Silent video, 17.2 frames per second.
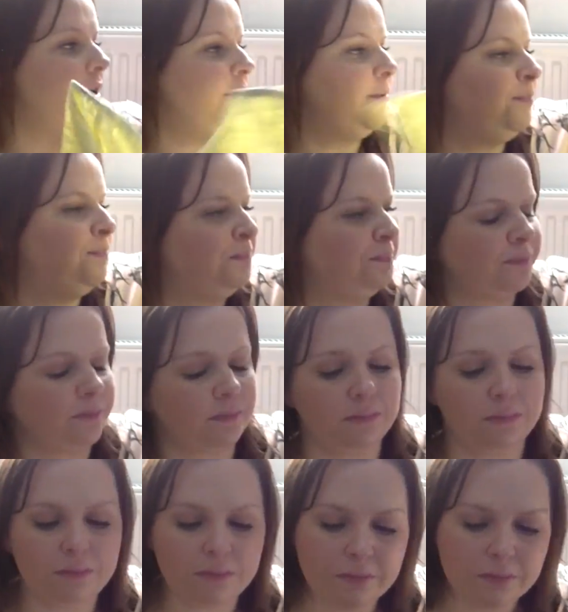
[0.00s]

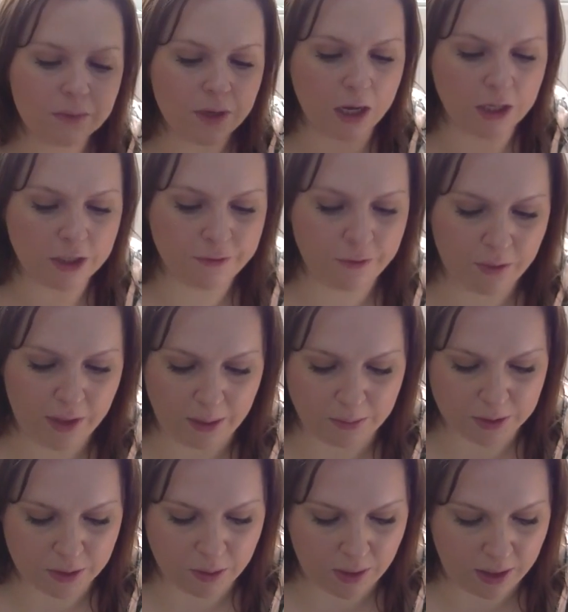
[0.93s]
I thought
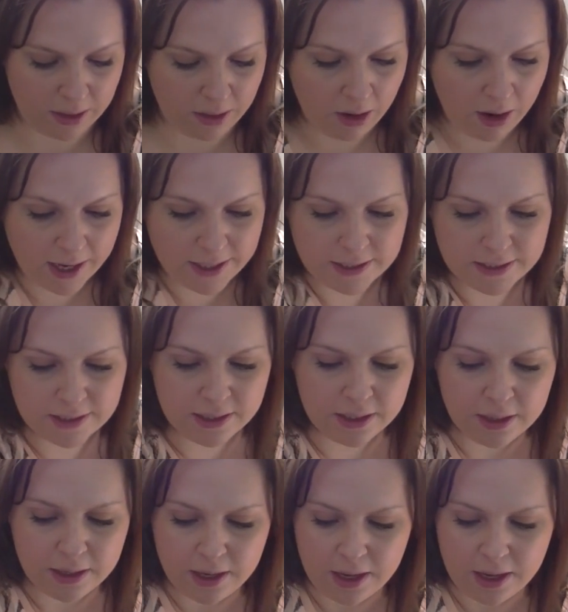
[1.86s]
that was quite nice.